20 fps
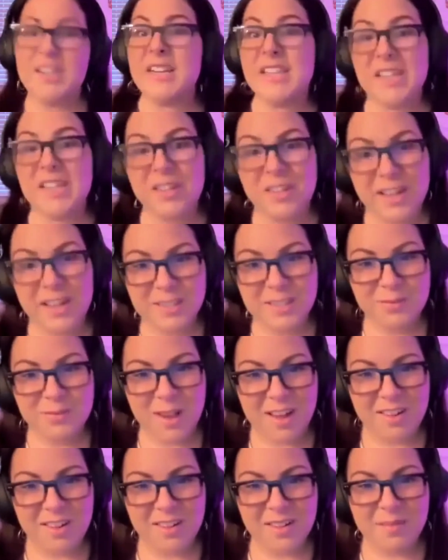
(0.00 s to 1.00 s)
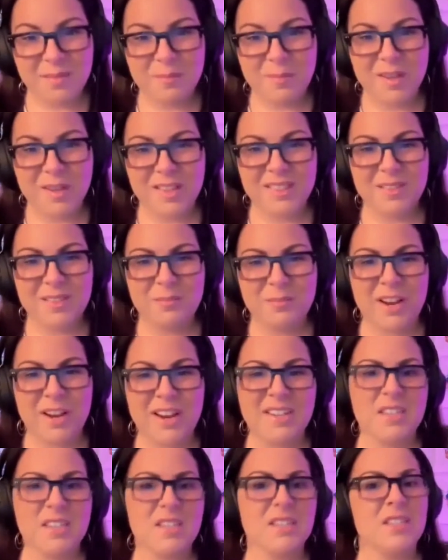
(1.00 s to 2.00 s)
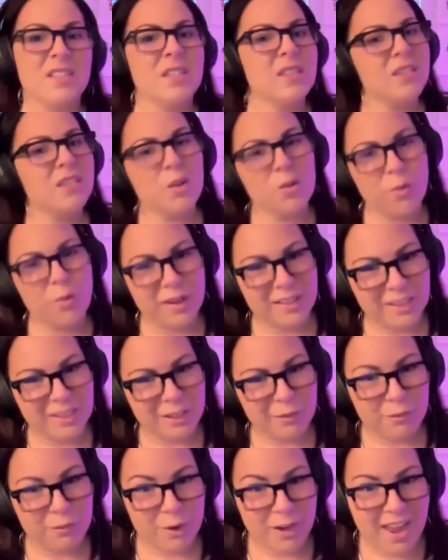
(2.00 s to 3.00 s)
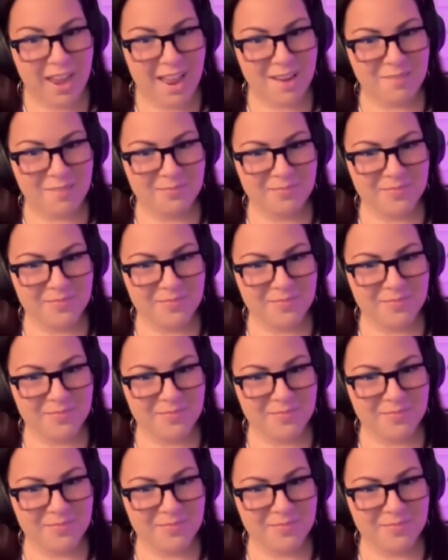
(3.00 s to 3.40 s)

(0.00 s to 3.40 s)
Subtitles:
to heal as well, but the brain doesn't so quickly forget.